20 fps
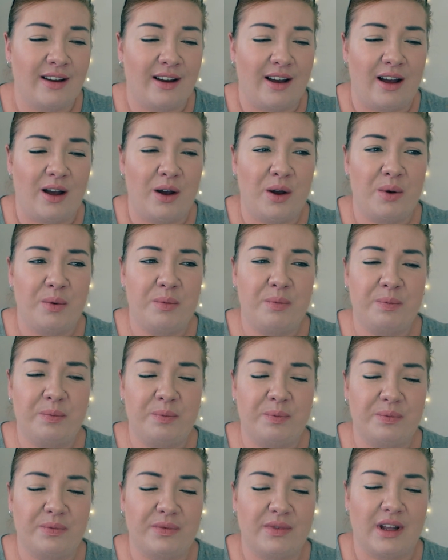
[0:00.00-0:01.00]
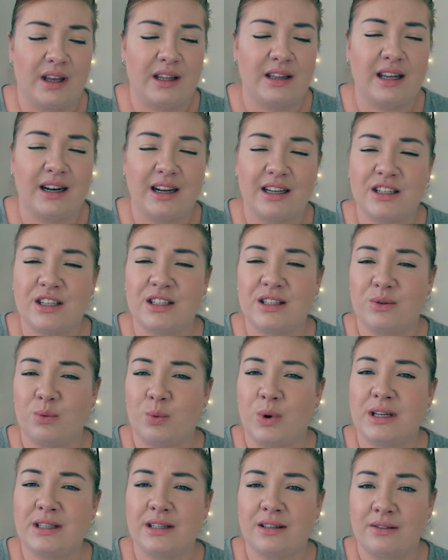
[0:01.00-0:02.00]
and that I just
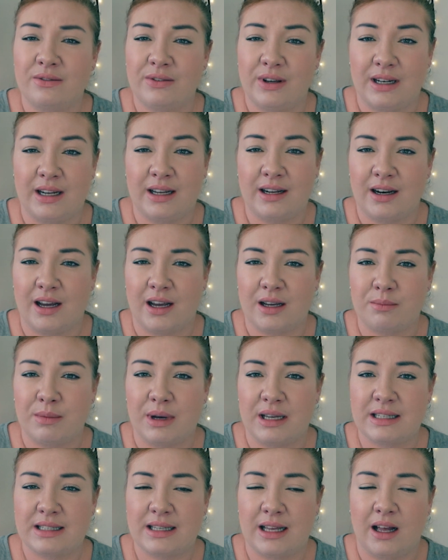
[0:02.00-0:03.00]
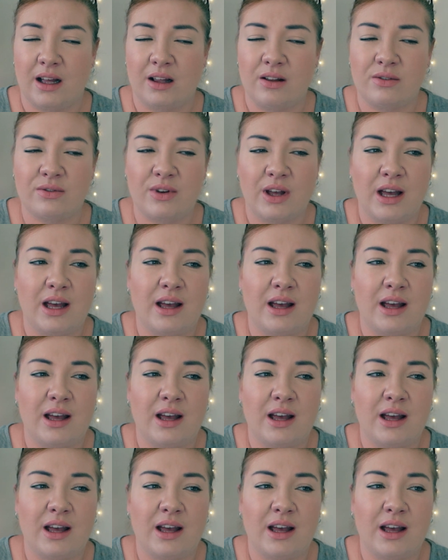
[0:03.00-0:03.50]
wasn't feeling like myself.